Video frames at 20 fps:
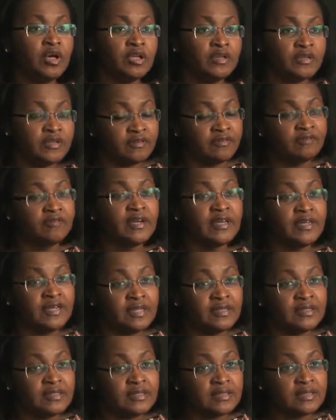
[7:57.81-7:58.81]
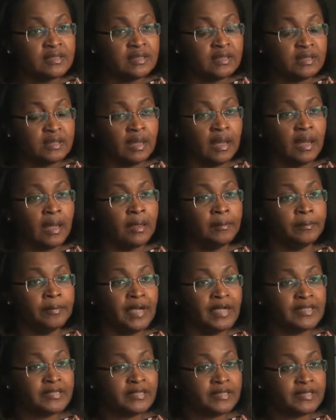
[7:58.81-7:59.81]
underfinanced
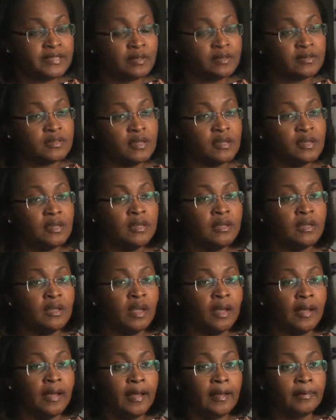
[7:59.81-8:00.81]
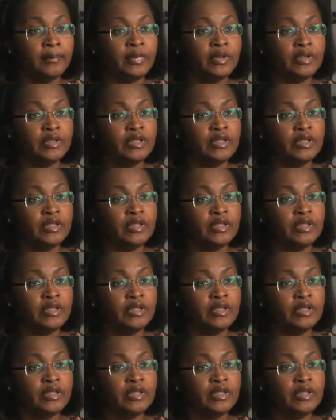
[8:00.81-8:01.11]
as a sector, but